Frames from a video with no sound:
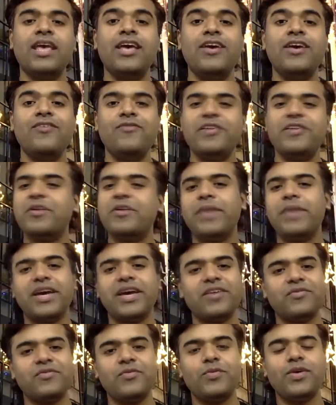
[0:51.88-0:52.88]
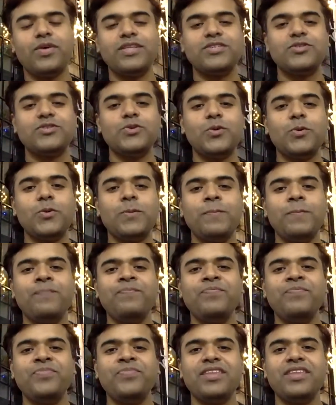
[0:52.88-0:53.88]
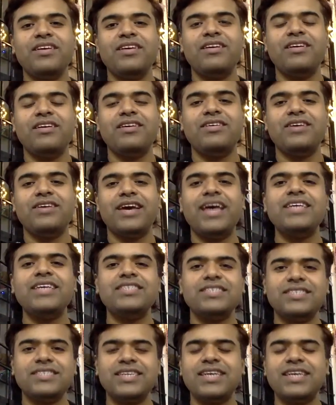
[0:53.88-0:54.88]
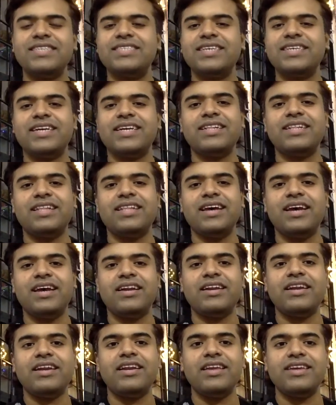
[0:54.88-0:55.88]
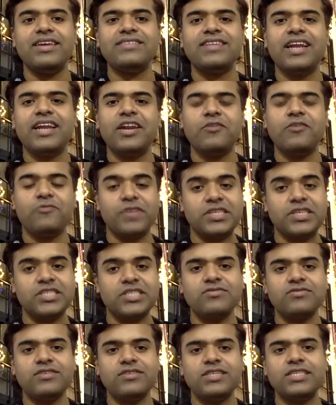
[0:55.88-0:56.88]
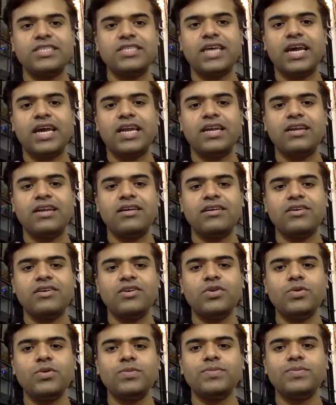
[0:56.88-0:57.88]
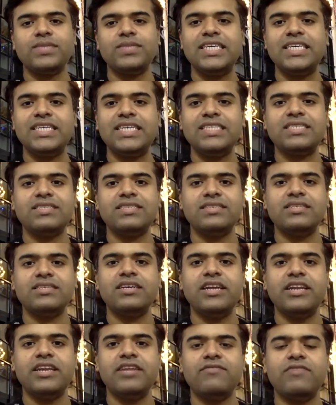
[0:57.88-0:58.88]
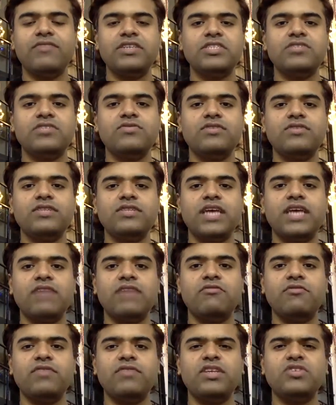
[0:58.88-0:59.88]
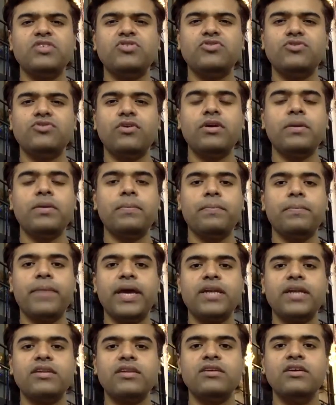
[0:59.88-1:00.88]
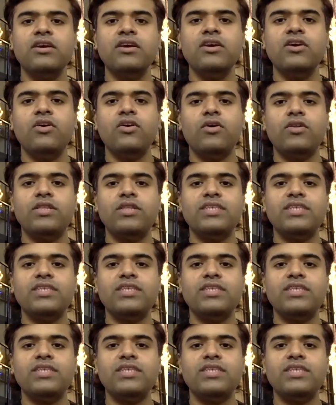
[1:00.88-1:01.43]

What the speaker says: Welcome back, everyone. As I said, that India is a land of festivals, and these Indian festivals have a very strong impact on the